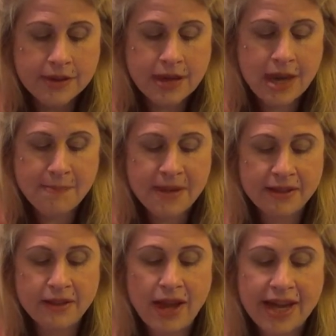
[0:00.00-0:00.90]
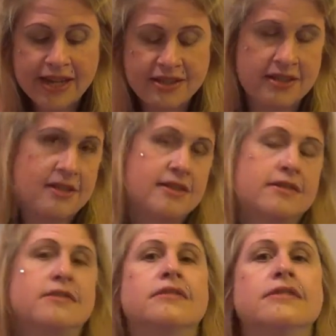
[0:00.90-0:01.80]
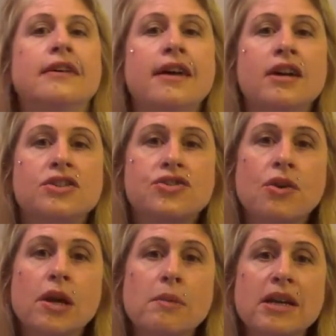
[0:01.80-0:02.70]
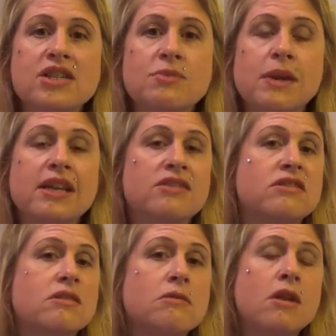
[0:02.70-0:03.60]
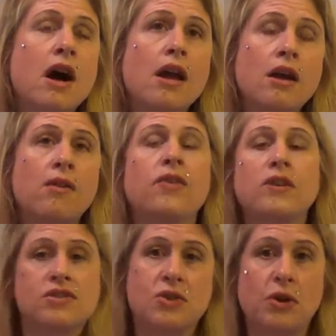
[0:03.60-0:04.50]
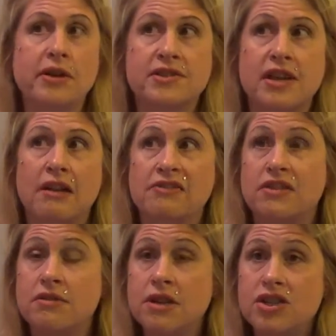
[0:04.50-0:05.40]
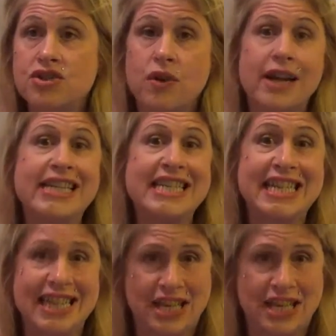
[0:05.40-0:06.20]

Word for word: keep it light. During race week, do not overexert yourself. Do not try to